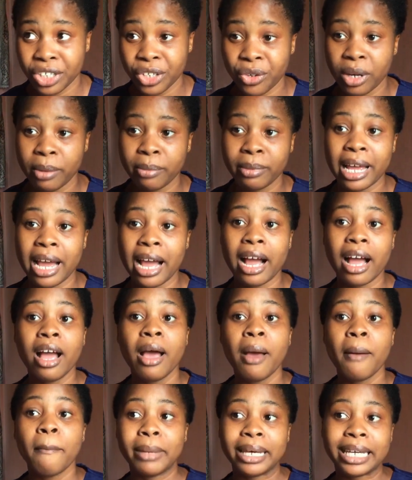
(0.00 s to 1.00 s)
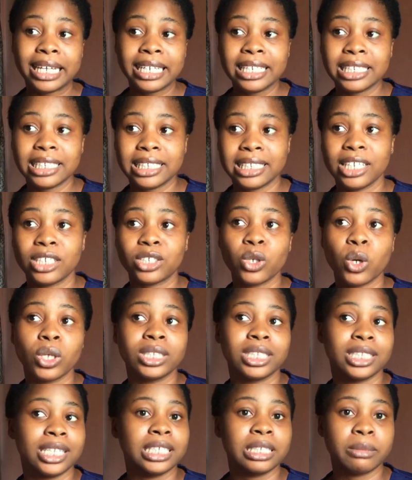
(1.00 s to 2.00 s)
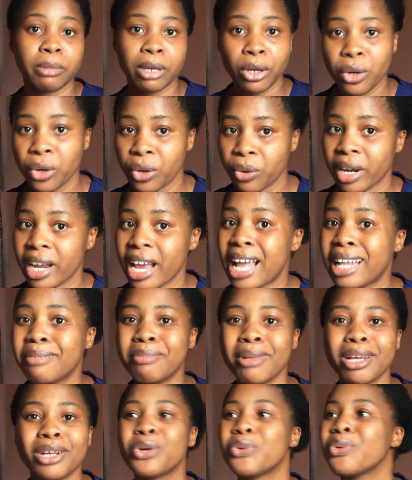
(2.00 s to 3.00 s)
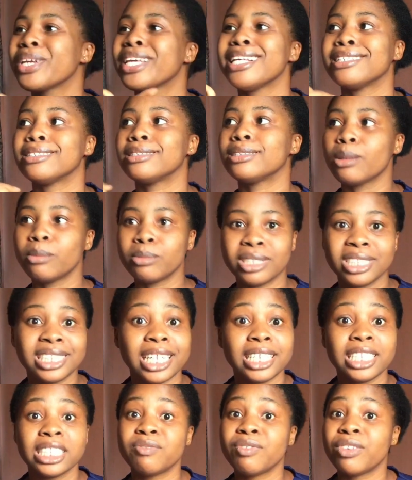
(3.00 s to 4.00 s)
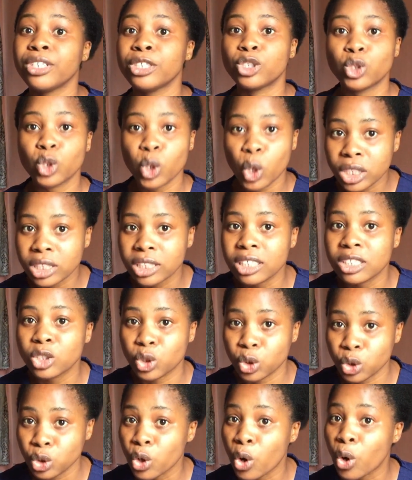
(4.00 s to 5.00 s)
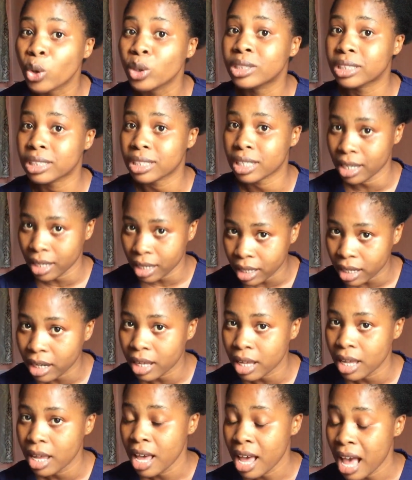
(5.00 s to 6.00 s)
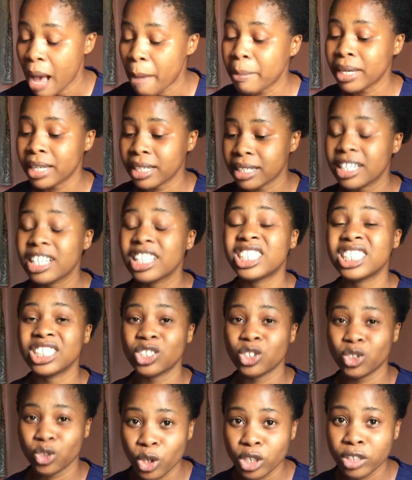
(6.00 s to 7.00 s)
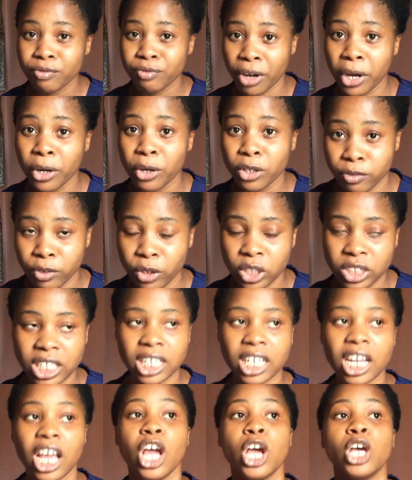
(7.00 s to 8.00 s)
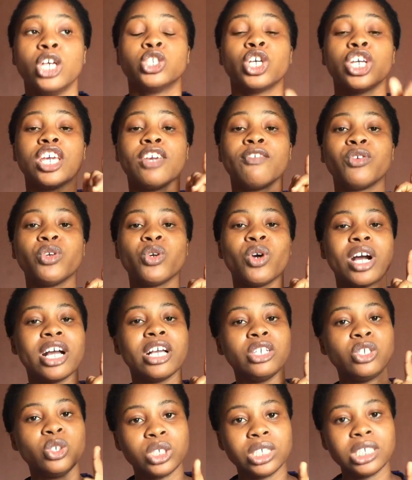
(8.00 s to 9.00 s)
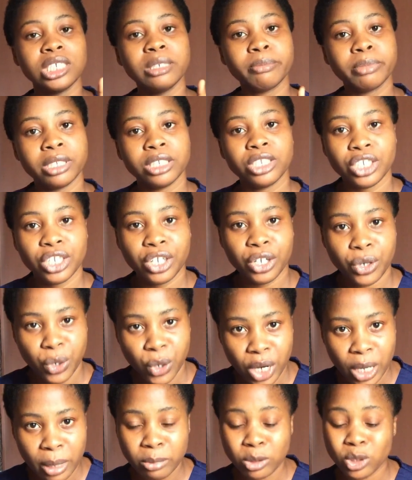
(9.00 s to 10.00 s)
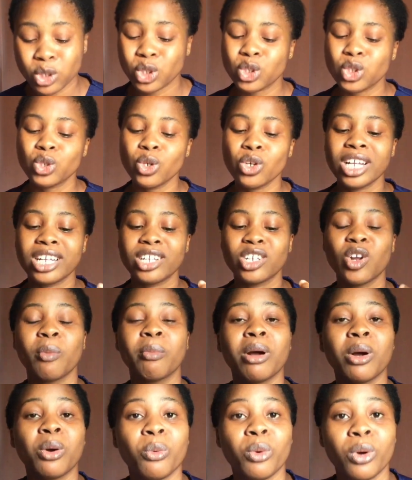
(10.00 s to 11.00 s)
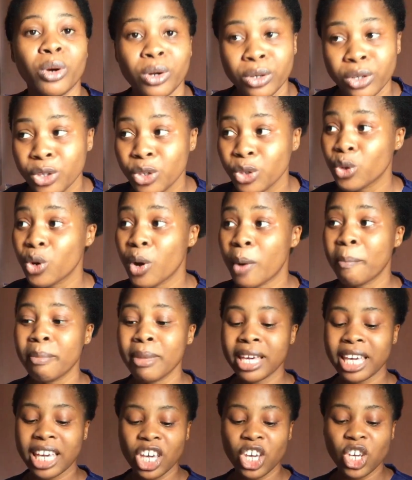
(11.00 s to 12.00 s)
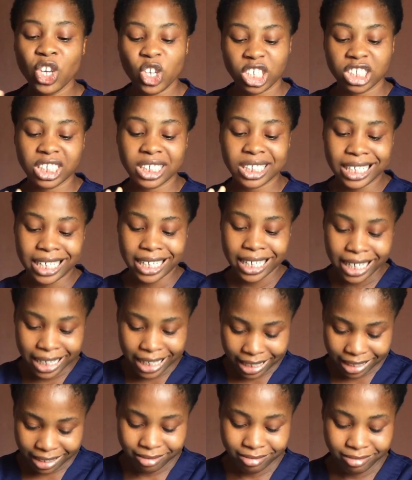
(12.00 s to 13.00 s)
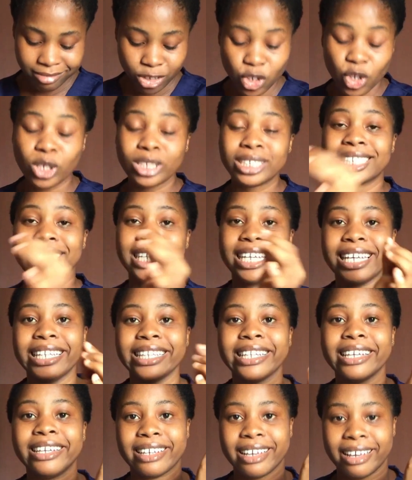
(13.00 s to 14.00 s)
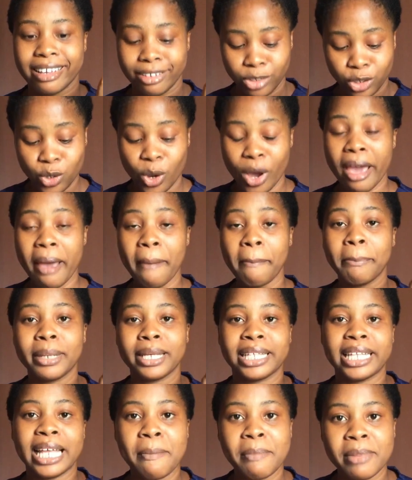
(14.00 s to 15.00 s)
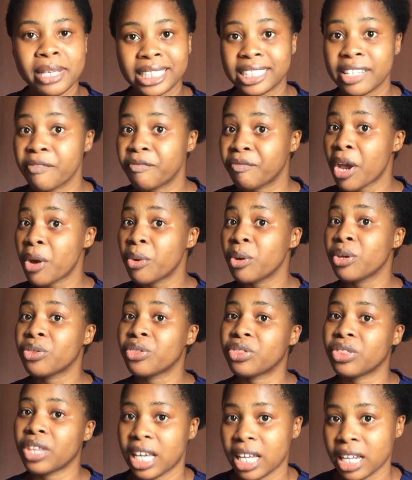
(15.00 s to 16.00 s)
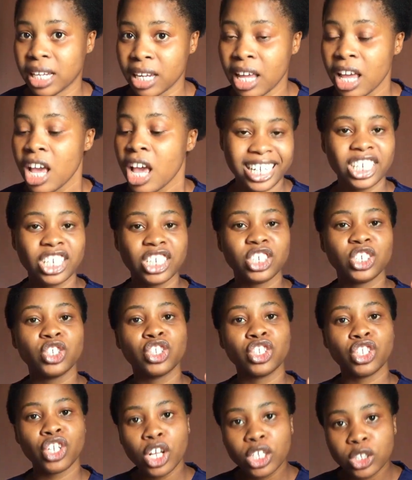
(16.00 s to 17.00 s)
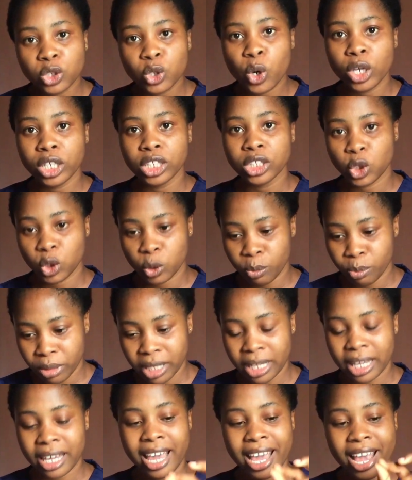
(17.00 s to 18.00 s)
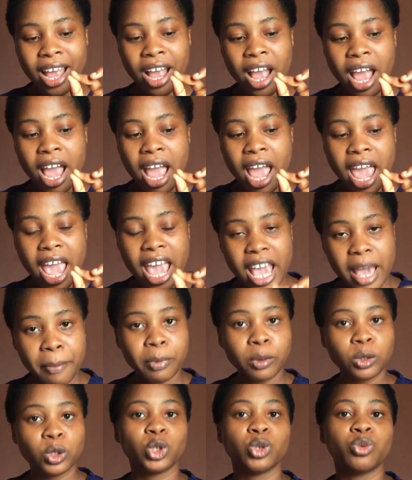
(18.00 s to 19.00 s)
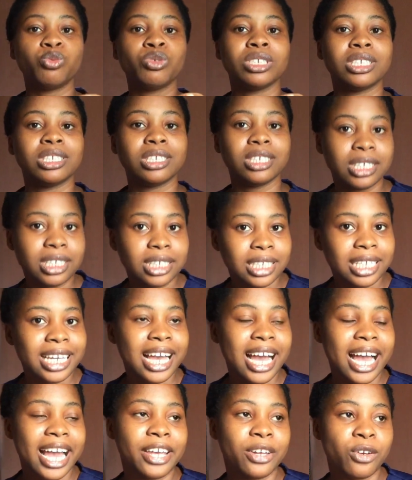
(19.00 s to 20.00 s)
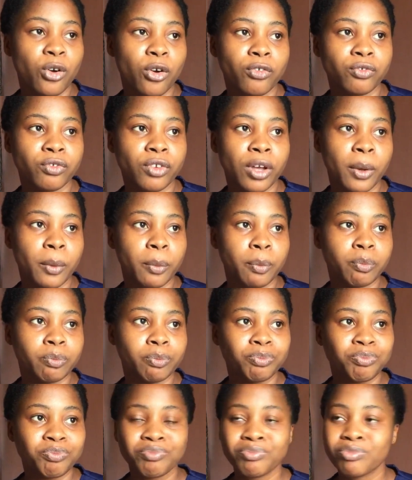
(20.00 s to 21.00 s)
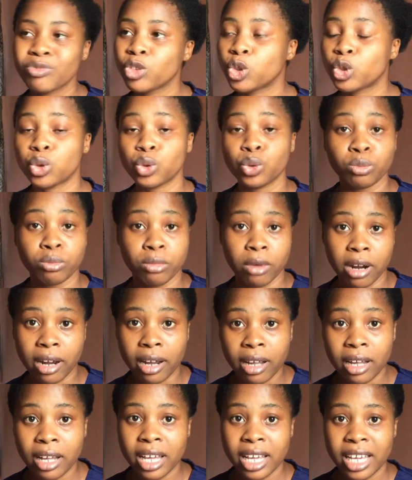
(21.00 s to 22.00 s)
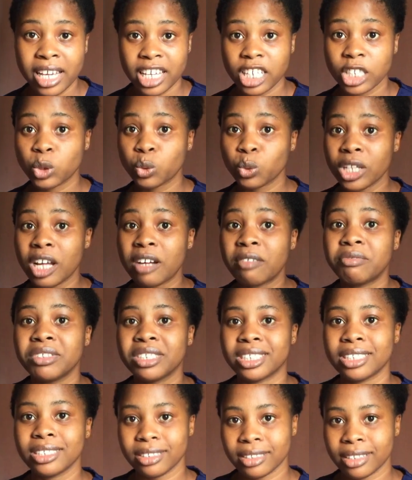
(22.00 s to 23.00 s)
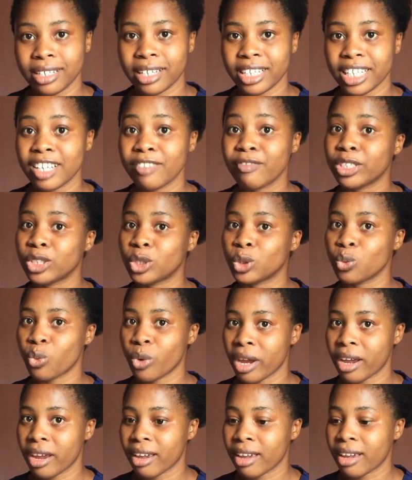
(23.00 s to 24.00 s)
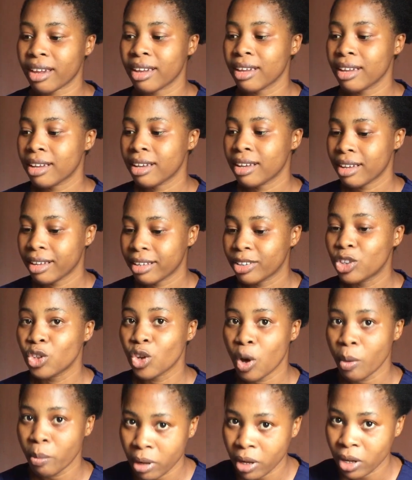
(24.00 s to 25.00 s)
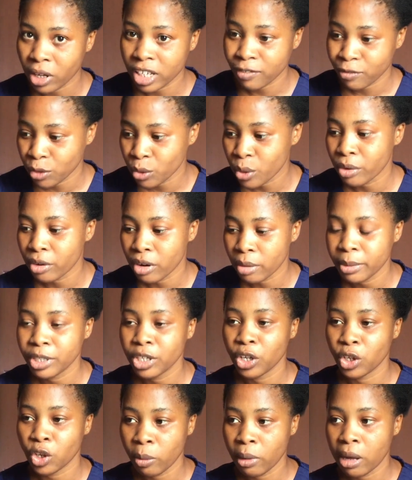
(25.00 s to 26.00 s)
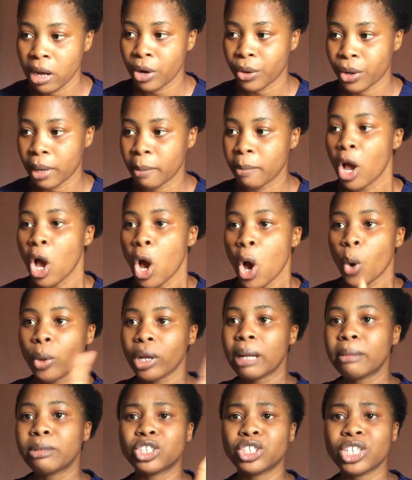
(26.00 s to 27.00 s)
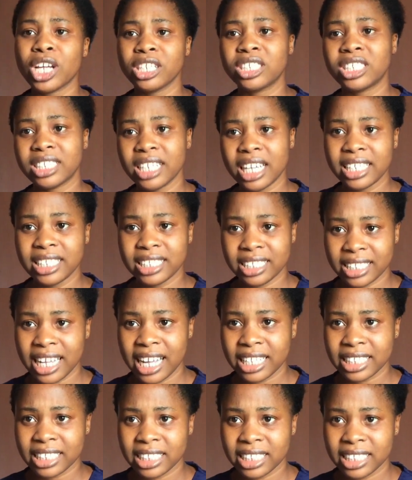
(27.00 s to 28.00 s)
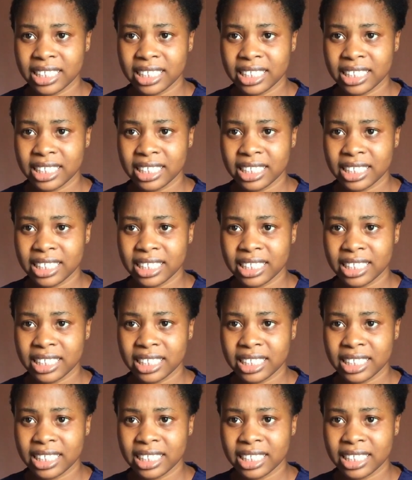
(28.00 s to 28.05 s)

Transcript: cream they are making these days contains mercury, and mercury is something that is very toxic to your skin. It is not very good for your skin. So if you are using bleaching cream, you should know that number one, you are making your skin layer, your epidermis, very thin, and it is not going to be able to resist the kind of trauma it would have resisted if it were normal, if you were rubbing a normal cream. What I'm just trying to say is that